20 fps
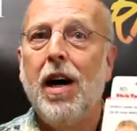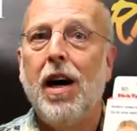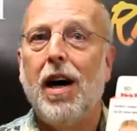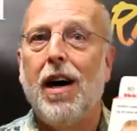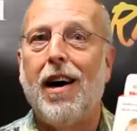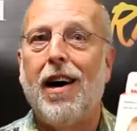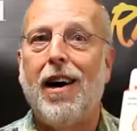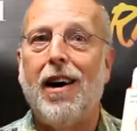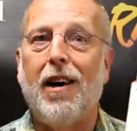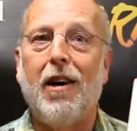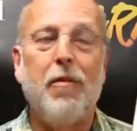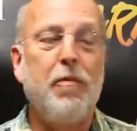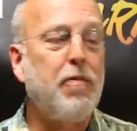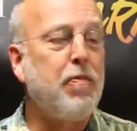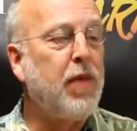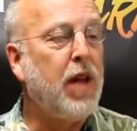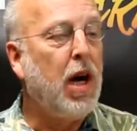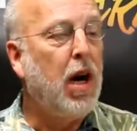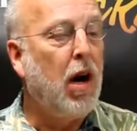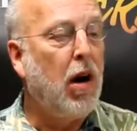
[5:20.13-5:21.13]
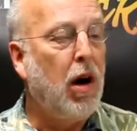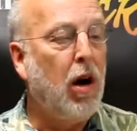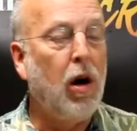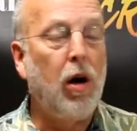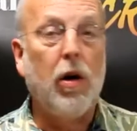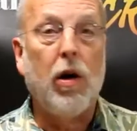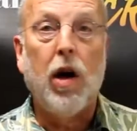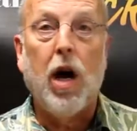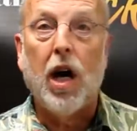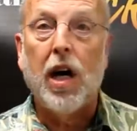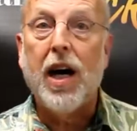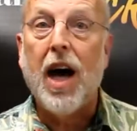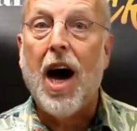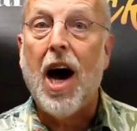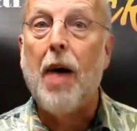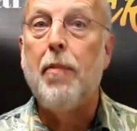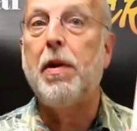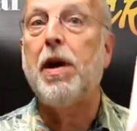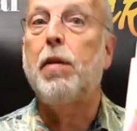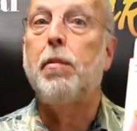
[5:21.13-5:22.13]
are a
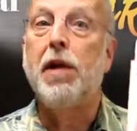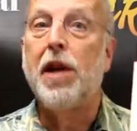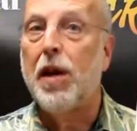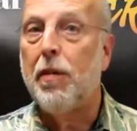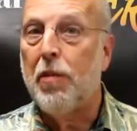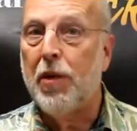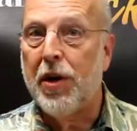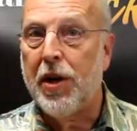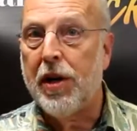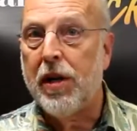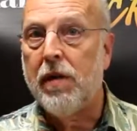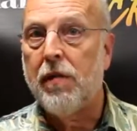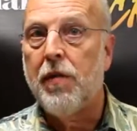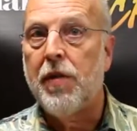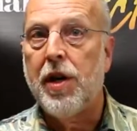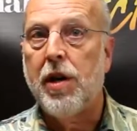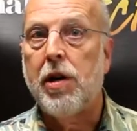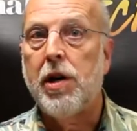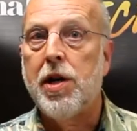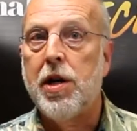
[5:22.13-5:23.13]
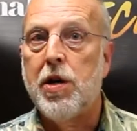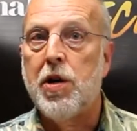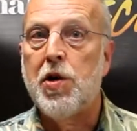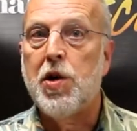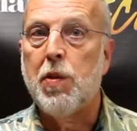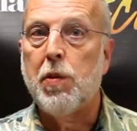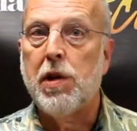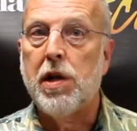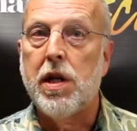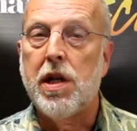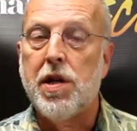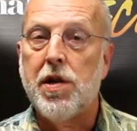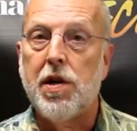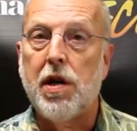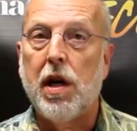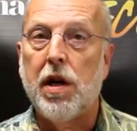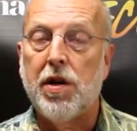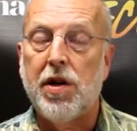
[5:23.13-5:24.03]
common manipulative that are used with these